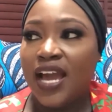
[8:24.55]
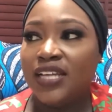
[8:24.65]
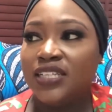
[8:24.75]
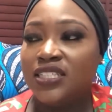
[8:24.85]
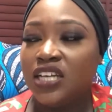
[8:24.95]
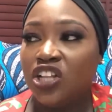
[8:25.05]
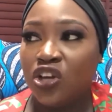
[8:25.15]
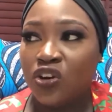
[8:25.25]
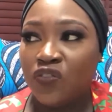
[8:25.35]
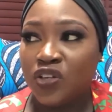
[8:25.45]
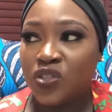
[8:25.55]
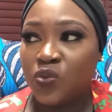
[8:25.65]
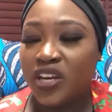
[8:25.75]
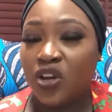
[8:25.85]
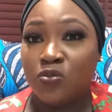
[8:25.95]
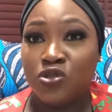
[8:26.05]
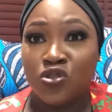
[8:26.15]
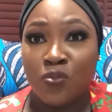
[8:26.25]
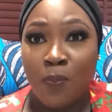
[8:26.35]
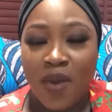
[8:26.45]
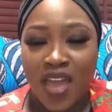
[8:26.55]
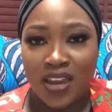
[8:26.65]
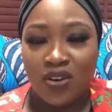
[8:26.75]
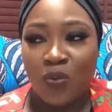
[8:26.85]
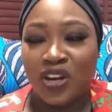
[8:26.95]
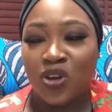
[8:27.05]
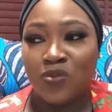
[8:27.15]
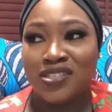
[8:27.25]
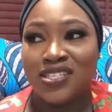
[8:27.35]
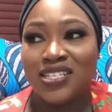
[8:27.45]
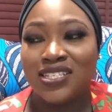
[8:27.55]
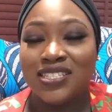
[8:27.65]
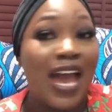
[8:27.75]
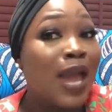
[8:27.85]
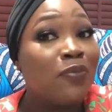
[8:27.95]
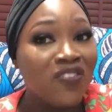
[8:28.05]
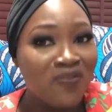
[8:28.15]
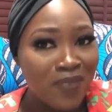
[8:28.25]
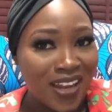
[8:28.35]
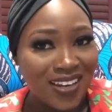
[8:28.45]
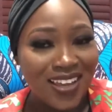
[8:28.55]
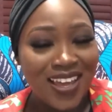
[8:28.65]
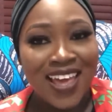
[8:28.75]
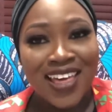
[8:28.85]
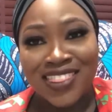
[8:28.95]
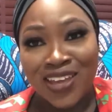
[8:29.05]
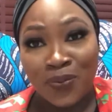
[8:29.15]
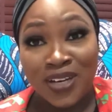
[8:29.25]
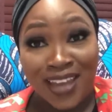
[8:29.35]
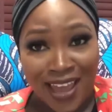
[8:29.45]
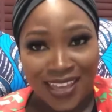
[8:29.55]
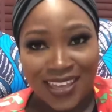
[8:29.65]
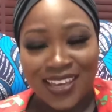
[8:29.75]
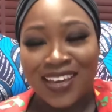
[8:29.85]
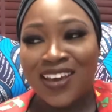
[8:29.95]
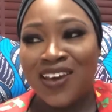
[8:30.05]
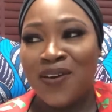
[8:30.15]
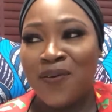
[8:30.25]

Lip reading: And a lot of us, when it comes to men, or when it comes to certain type of men that we like,